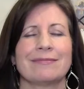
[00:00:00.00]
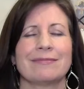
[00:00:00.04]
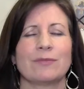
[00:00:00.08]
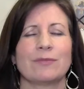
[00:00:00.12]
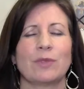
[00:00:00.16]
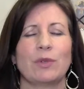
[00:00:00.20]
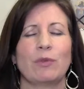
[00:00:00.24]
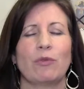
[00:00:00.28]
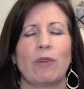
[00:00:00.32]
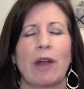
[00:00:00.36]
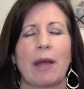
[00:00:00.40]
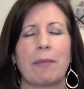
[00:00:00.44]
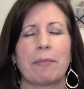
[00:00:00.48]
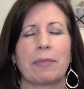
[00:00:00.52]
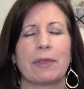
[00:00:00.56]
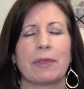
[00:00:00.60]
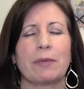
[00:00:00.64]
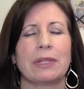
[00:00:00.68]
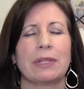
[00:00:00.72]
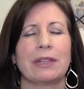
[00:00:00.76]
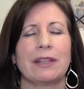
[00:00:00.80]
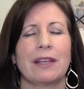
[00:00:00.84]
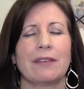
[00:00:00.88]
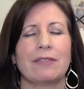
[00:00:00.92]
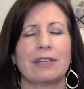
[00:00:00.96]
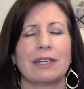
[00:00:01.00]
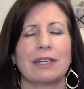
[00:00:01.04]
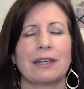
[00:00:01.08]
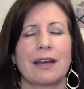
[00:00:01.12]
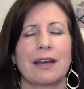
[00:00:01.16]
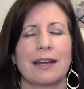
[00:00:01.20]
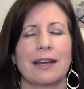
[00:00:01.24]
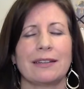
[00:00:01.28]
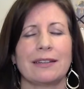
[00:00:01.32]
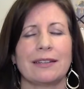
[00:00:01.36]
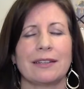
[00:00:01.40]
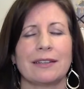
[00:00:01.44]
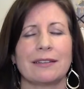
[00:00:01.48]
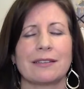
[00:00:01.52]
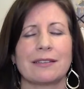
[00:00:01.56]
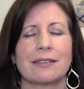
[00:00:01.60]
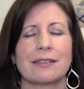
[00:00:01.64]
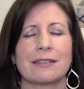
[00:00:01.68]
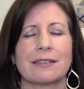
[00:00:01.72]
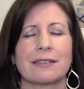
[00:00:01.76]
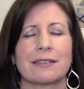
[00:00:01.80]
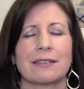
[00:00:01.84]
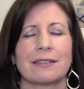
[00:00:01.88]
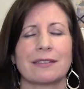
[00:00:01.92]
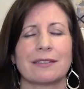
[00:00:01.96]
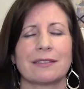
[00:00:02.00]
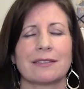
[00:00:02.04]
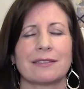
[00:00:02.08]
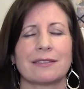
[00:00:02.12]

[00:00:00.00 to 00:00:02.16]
We wrap them in loving kindness.